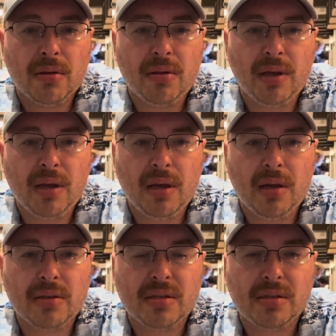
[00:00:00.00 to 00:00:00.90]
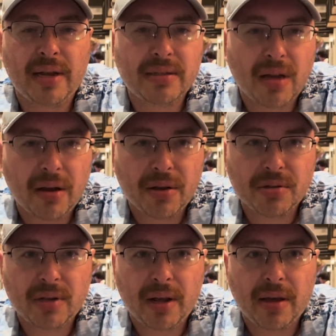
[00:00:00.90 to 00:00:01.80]
The steak tacos
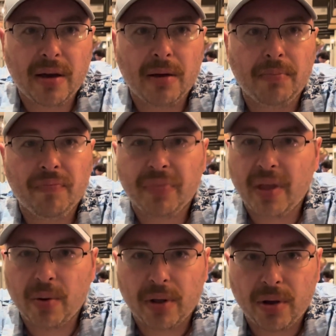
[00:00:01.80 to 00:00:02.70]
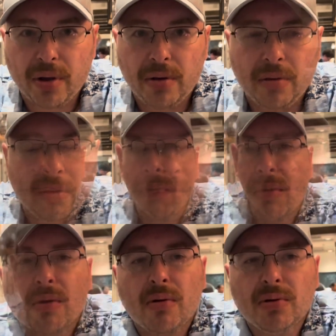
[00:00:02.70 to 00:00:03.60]
that I got, they were good.
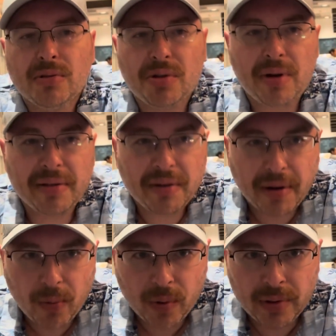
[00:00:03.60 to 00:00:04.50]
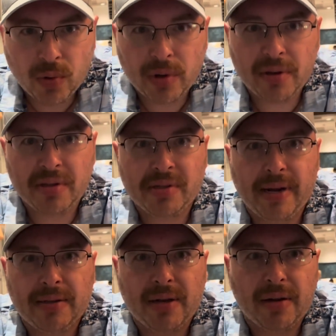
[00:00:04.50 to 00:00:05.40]
So not that I wouldn't order the
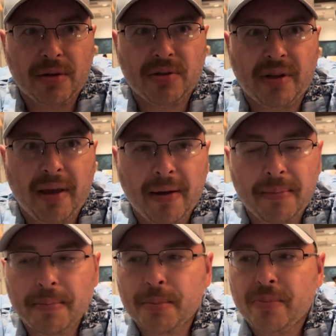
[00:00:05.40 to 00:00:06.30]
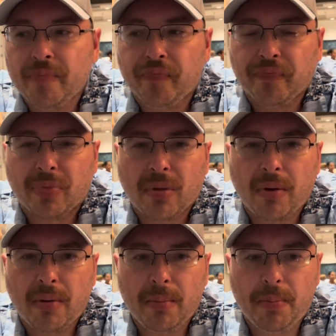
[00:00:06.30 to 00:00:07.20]
steak tacos again,
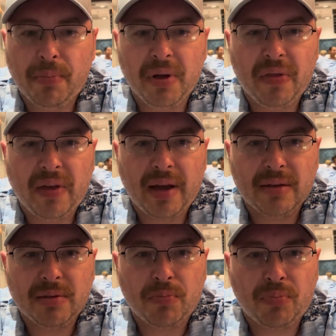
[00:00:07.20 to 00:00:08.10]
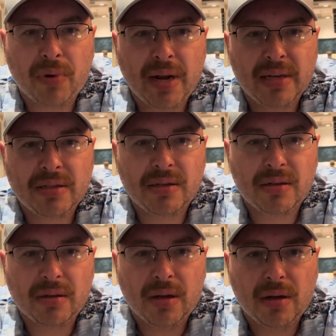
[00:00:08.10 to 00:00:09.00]
but that raised
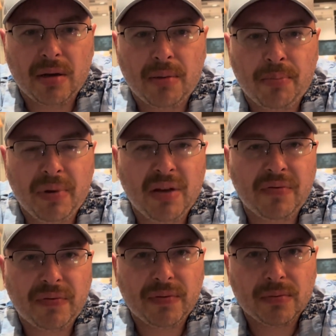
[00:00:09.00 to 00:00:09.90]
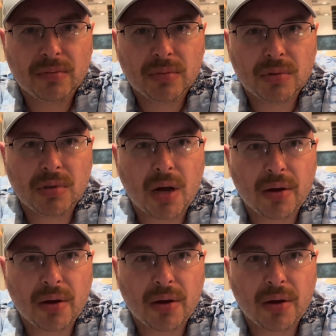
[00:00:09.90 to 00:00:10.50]
beef taco,